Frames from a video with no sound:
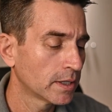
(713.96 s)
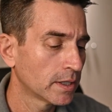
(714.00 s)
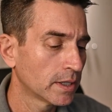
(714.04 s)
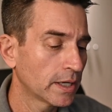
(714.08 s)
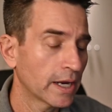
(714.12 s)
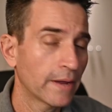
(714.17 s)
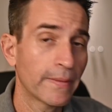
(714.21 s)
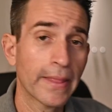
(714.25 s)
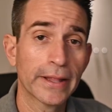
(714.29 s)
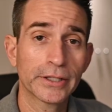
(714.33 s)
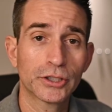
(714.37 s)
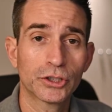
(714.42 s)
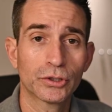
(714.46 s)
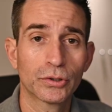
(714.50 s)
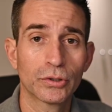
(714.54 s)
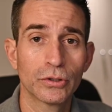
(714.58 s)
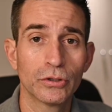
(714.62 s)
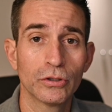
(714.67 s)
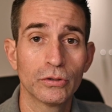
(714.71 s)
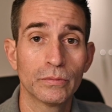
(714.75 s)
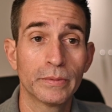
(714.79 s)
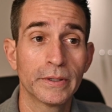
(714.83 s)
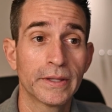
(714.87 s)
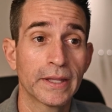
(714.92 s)
And that's
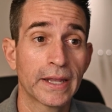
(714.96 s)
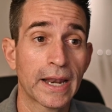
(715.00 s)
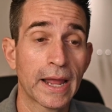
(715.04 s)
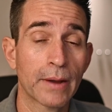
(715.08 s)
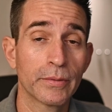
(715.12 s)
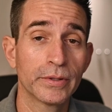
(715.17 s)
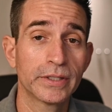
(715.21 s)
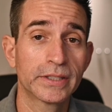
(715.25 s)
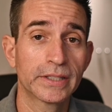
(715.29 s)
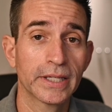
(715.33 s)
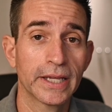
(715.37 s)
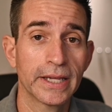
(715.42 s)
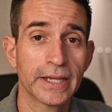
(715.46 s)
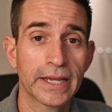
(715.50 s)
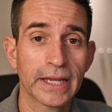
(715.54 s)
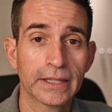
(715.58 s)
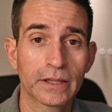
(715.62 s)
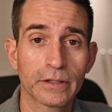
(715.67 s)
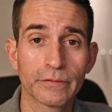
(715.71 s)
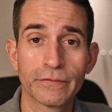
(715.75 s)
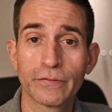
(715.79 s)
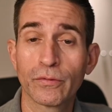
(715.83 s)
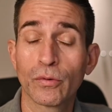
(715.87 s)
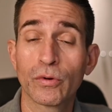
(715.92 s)
true, but then I would say get
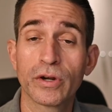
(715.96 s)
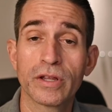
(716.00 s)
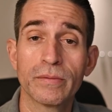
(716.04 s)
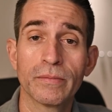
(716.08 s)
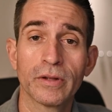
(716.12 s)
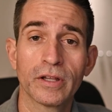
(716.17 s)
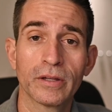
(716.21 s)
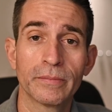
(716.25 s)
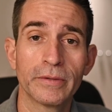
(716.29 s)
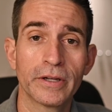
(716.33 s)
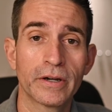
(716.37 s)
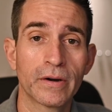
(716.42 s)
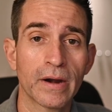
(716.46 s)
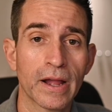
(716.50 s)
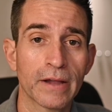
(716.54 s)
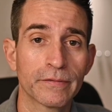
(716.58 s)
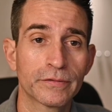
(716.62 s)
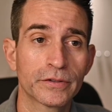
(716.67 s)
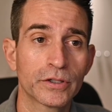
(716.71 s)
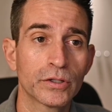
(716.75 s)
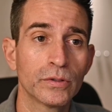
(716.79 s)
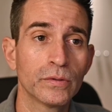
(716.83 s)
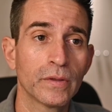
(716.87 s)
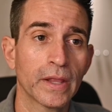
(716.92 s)
the 40 millimeter
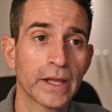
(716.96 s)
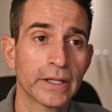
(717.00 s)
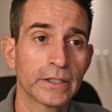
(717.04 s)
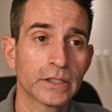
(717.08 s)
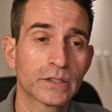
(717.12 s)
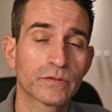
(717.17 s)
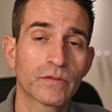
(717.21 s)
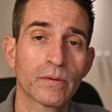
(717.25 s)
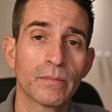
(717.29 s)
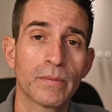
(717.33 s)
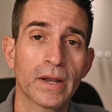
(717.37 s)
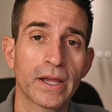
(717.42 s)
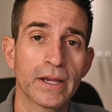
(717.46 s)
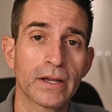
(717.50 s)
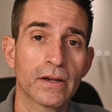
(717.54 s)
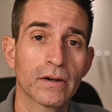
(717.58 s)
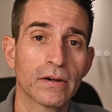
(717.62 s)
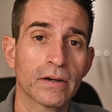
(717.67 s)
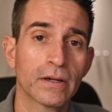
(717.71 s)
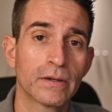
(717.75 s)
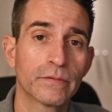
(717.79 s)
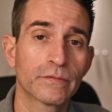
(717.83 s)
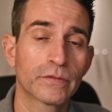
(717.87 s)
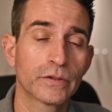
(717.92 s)
f2 lens from
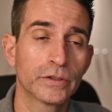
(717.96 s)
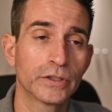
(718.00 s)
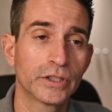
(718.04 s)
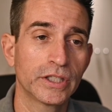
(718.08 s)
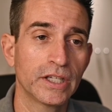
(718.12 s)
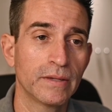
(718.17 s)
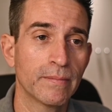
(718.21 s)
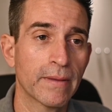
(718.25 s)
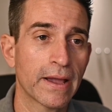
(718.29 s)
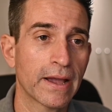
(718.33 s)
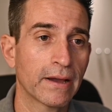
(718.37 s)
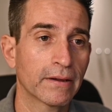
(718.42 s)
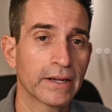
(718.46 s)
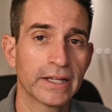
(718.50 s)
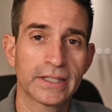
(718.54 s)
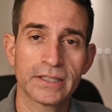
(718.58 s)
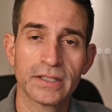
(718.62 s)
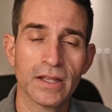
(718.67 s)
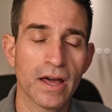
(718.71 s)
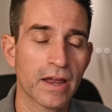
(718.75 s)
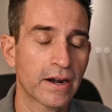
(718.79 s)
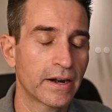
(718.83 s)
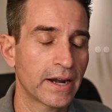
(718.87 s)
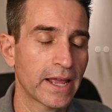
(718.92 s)
Nikon for Z mount. It's
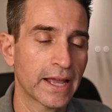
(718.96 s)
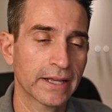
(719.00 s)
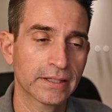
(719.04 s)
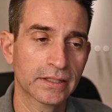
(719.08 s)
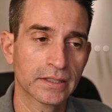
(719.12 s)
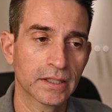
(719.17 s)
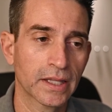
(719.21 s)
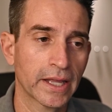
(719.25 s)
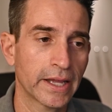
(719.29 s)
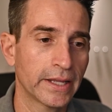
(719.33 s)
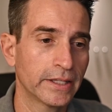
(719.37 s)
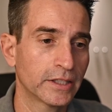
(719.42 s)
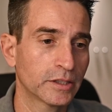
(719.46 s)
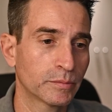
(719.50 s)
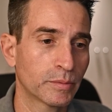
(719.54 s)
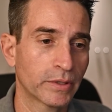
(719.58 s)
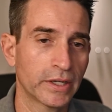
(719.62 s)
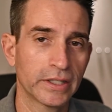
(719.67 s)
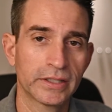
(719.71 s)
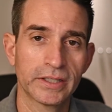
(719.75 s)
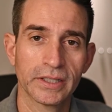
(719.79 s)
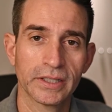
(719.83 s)
not an S lens, but it's